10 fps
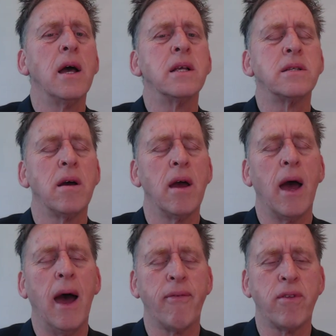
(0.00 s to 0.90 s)
So
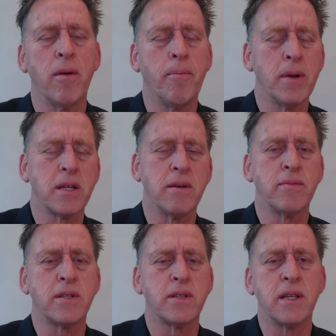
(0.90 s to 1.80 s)
after bishop
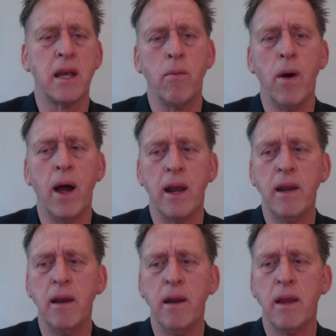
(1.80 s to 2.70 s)

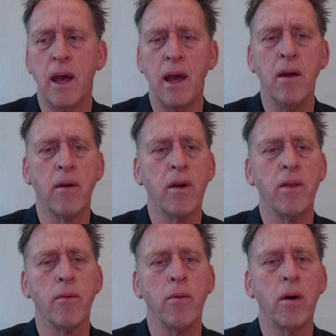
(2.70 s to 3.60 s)
c1, yay, I've got
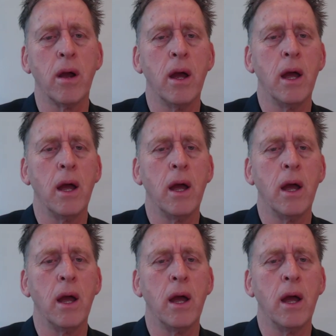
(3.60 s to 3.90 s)
the rook.